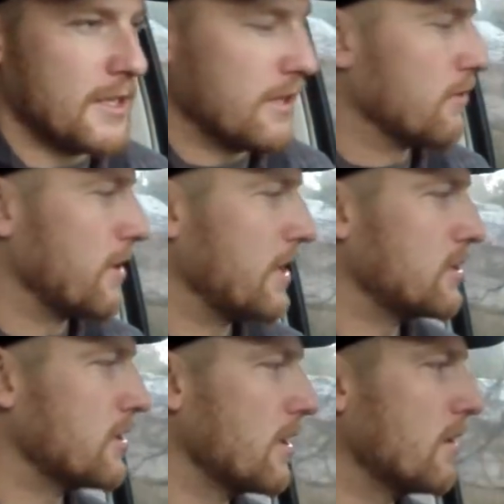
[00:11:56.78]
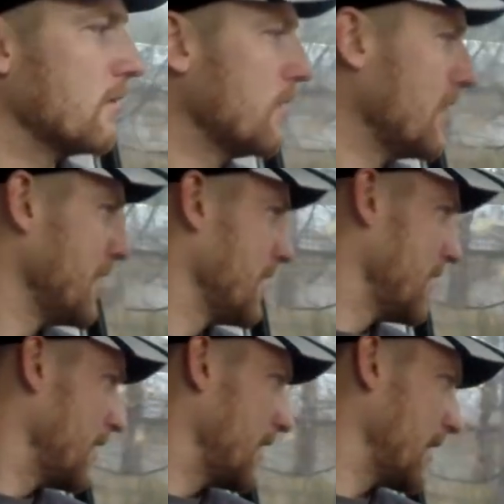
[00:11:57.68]
gear ratio,
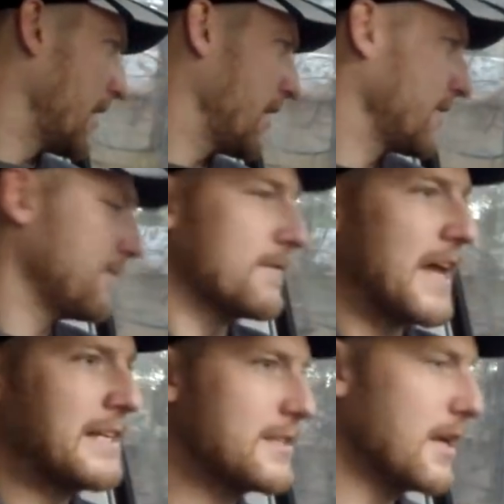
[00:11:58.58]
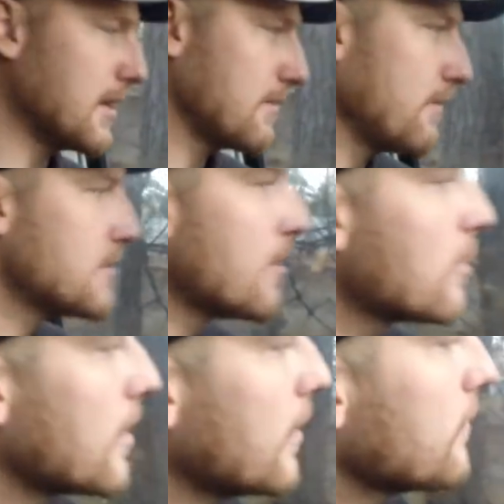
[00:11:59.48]
and that's all
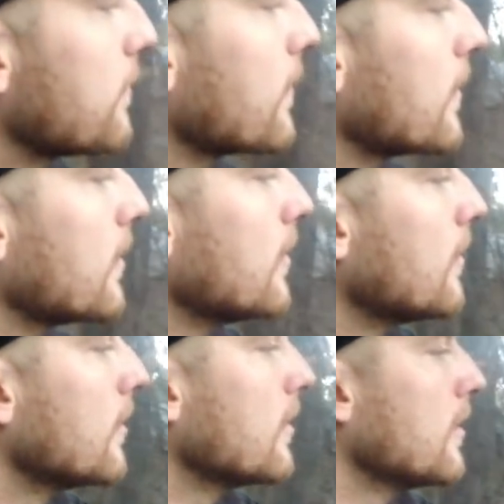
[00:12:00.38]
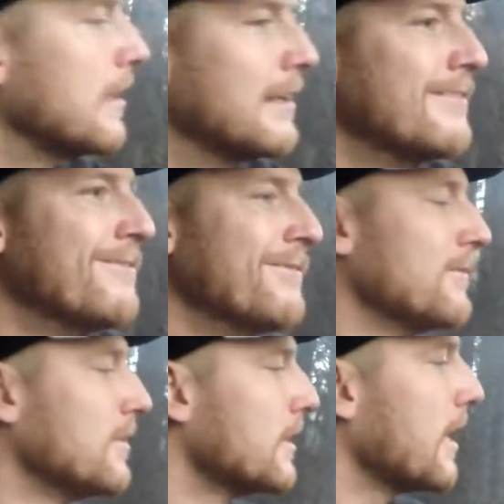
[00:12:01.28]
good for,
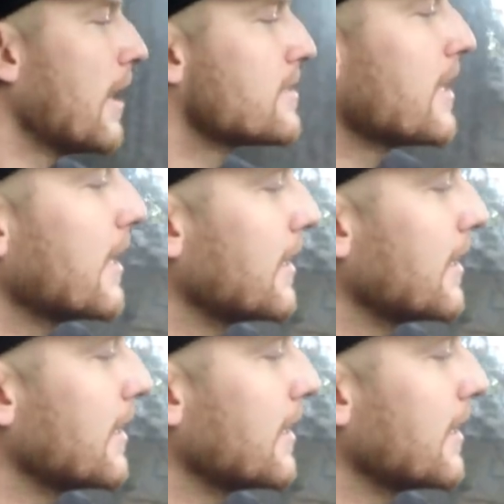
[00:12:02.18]
I'd say,